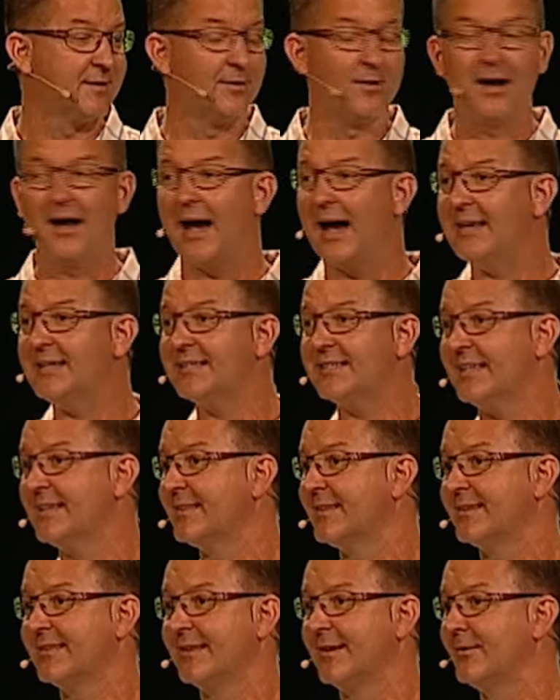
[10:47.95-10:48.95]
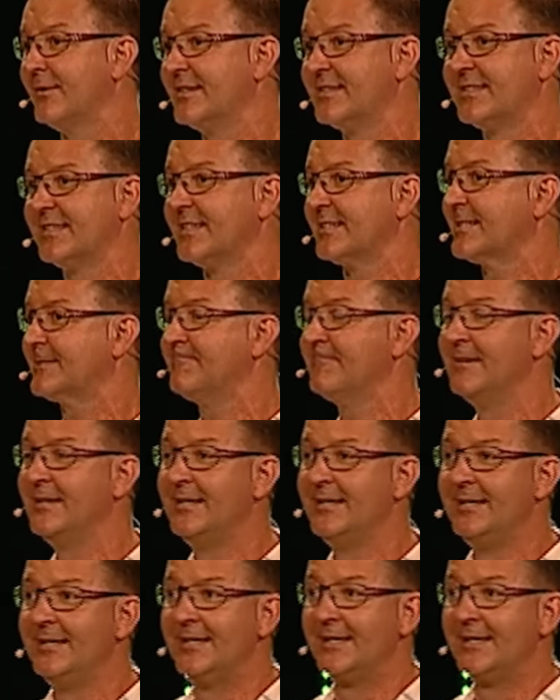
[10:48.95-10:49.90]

You know, I, I see that there is this